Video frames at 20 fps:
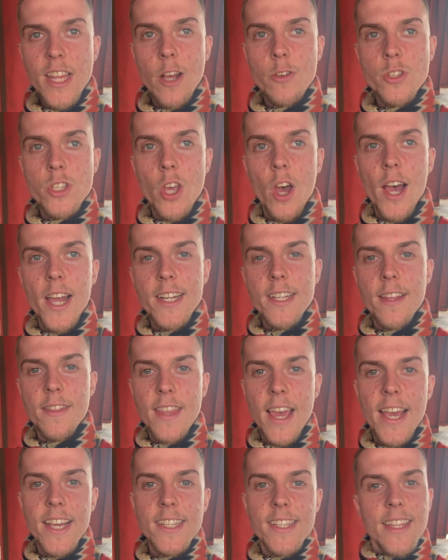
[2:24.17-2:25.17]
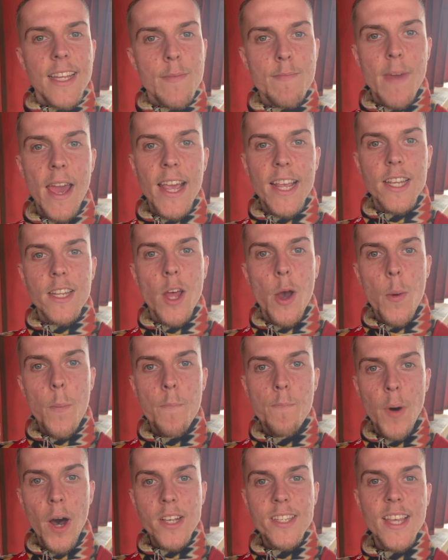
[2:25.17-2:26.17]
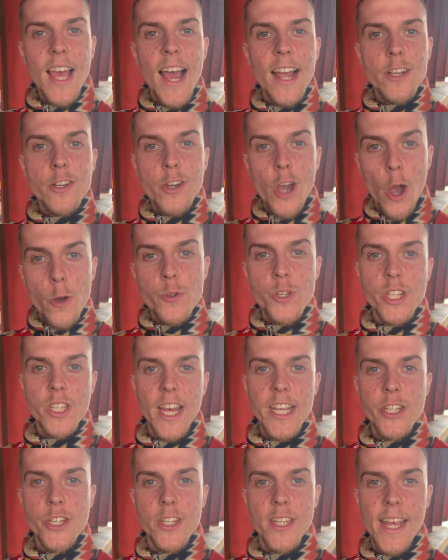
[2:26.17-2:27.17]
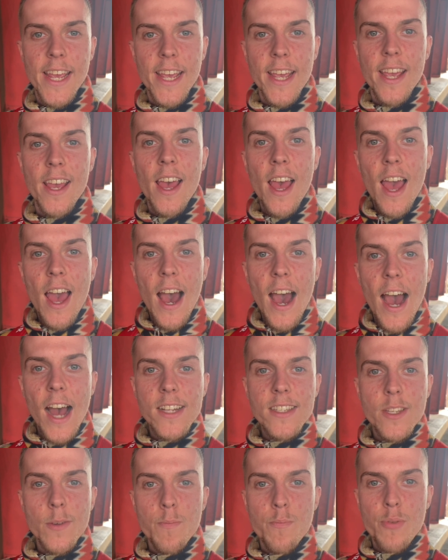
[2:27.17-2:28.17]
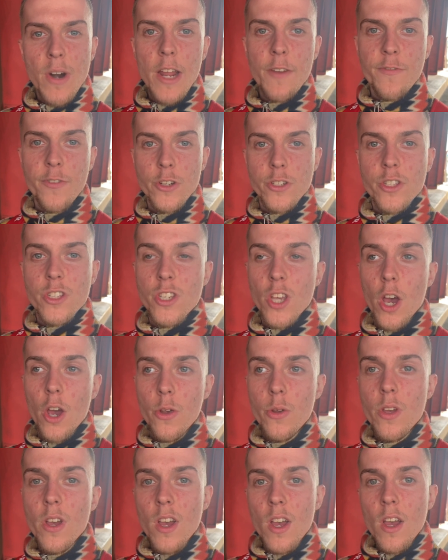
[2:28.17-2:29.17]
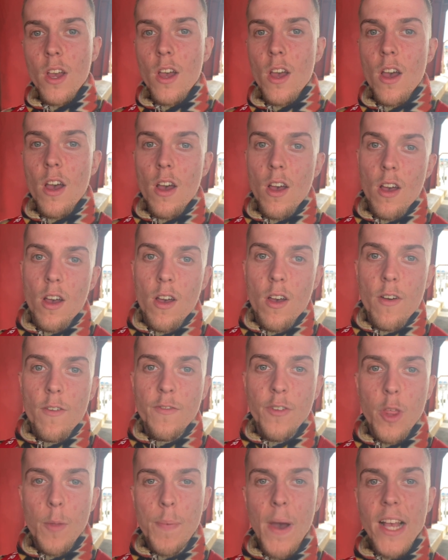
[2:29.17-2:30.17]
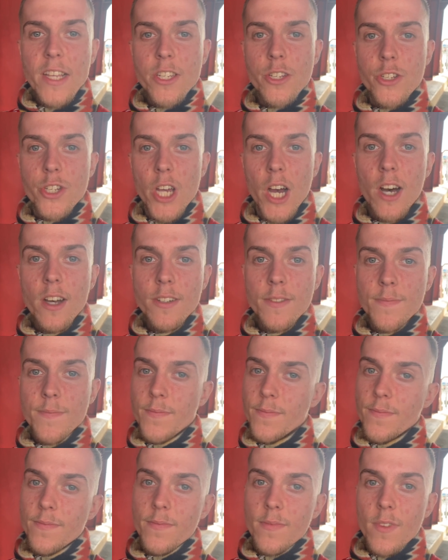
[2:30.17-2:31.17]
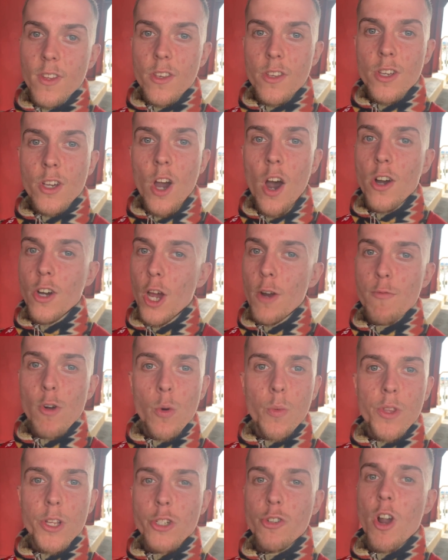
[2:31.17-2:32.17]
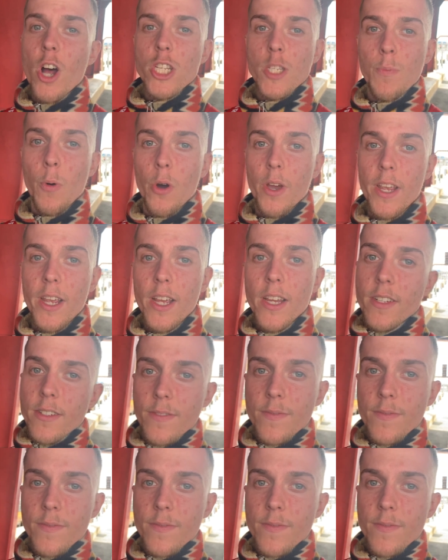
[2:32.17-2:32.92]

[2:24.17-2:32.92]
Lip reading: outside, there is the main bus and coach station here at Bradford. So, for the passenger, you can't go wrong with the transport here.